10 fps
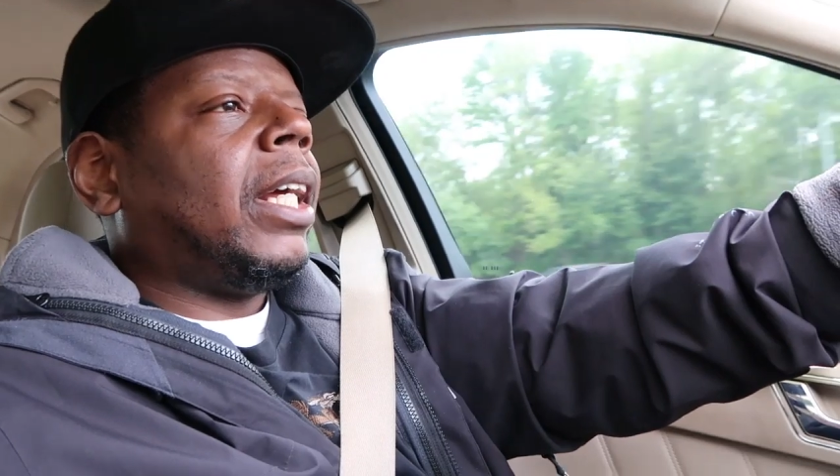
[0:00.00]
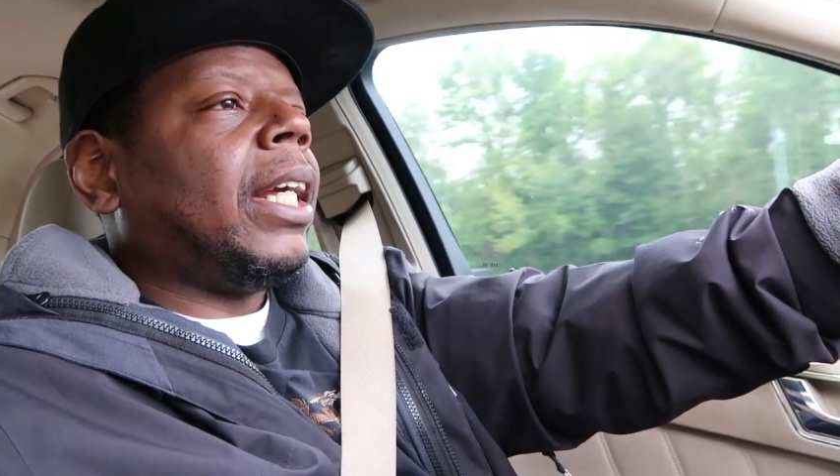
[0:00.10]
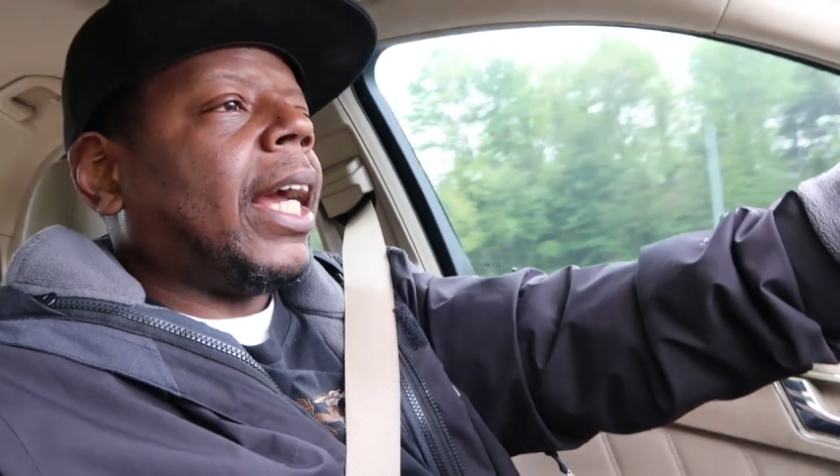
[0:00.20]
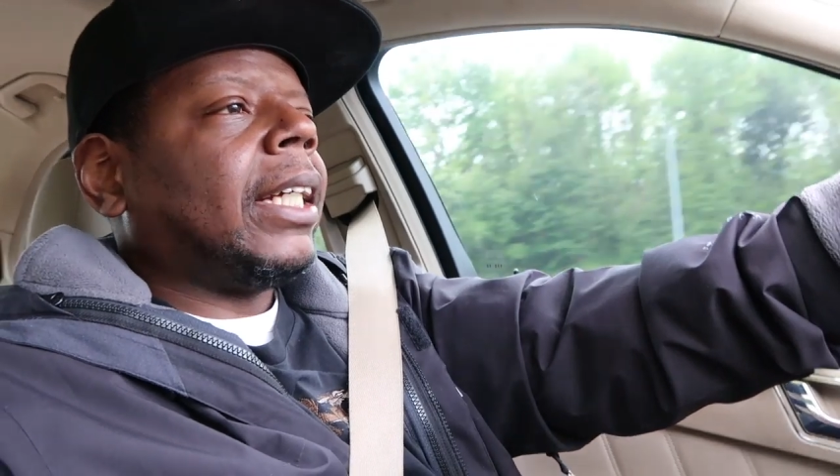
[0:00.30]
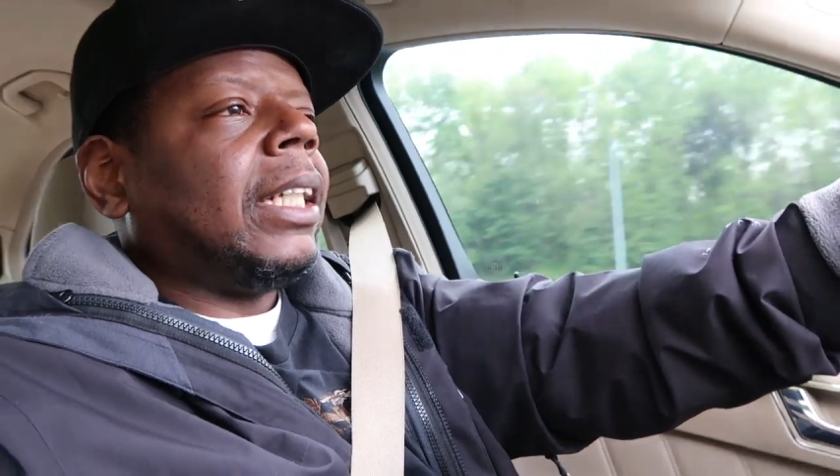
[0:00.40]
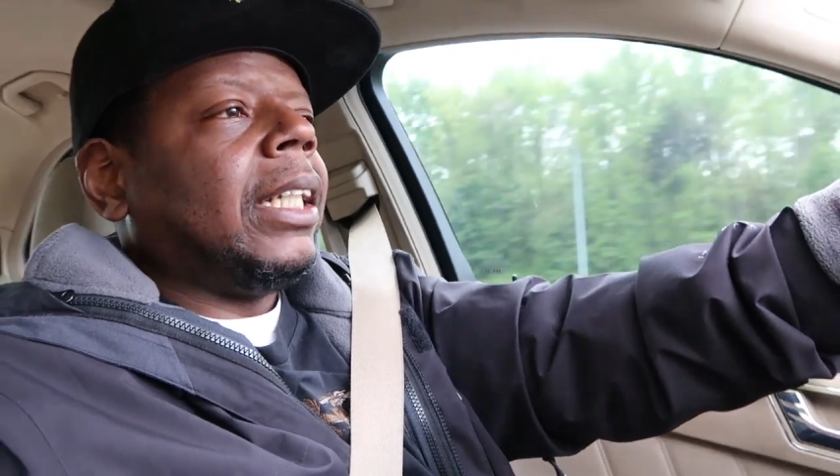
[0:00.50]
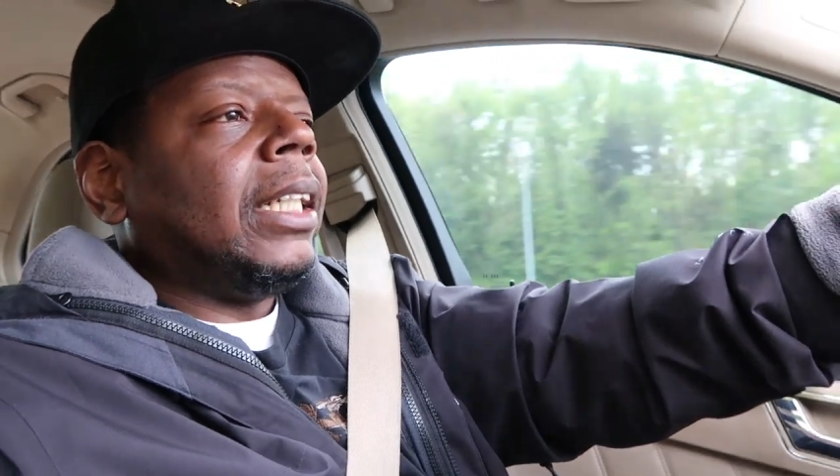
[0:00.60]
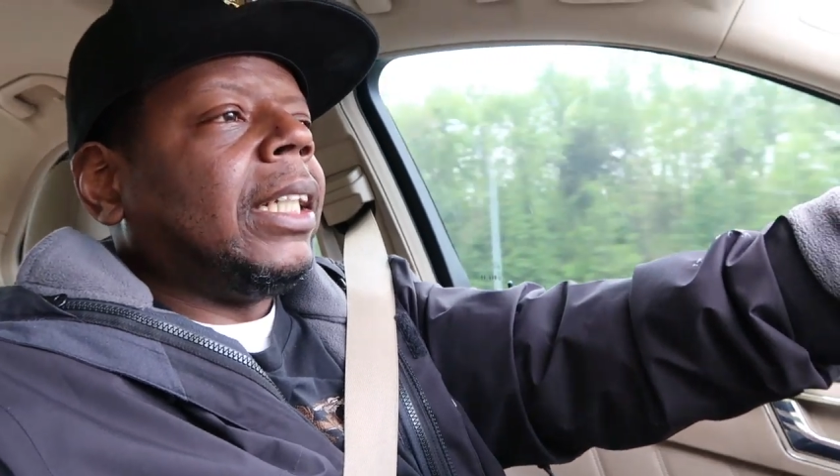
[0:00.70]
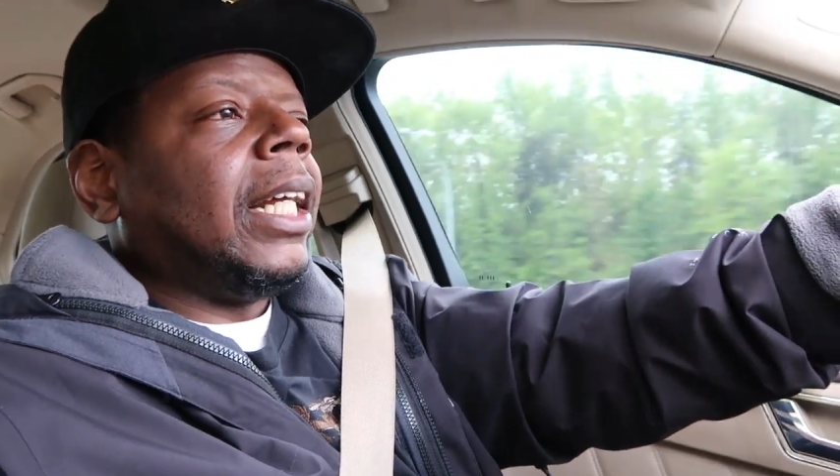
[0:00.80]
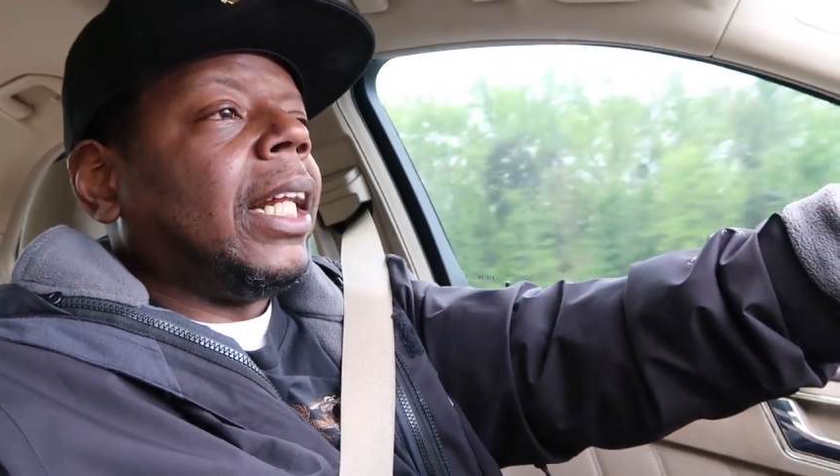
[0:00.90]
they
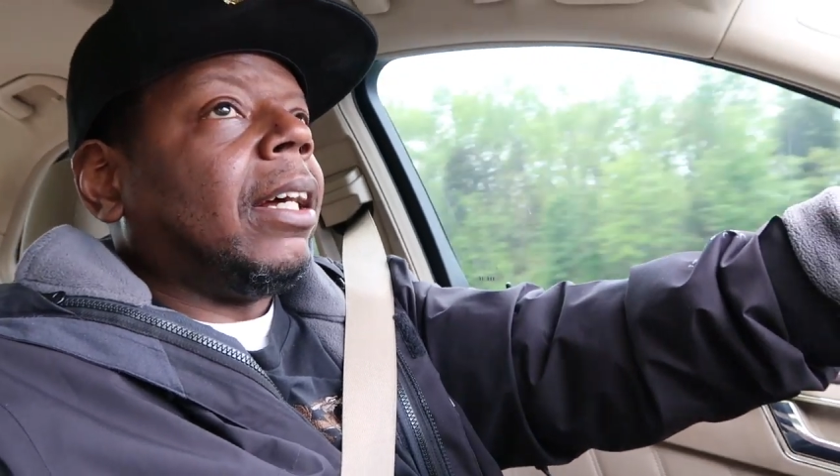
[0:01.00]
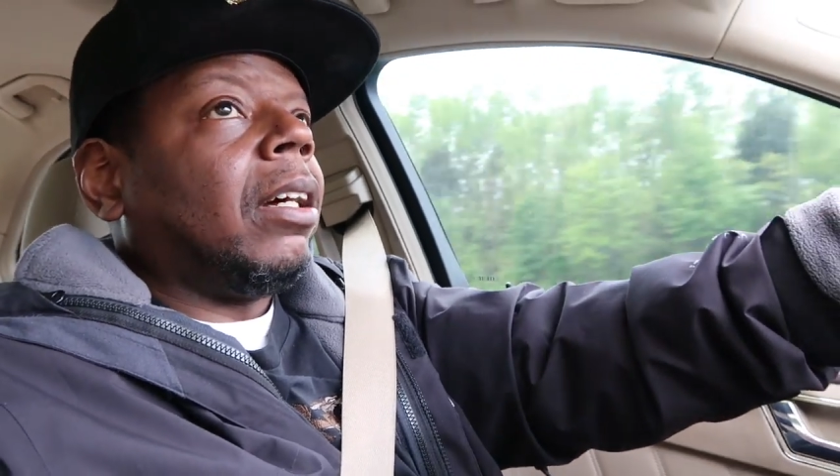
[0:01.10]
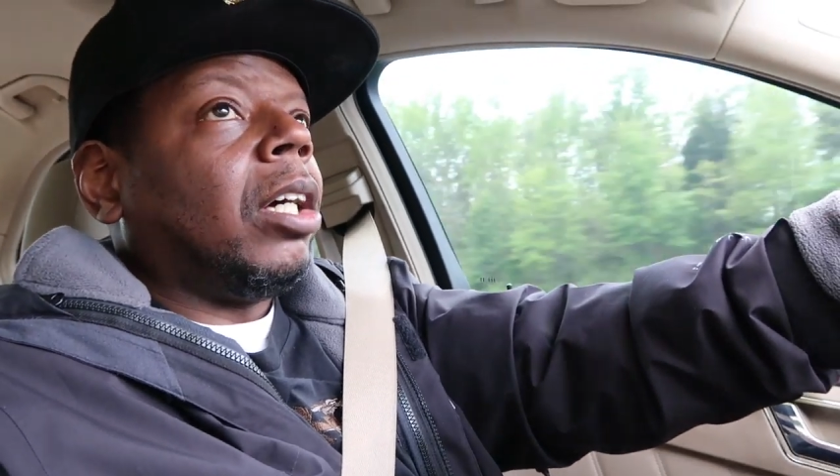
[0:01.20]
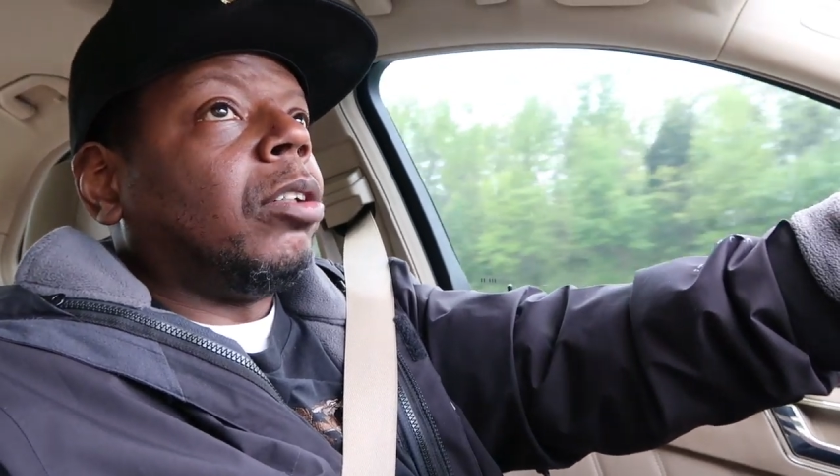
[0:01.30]
actually get a,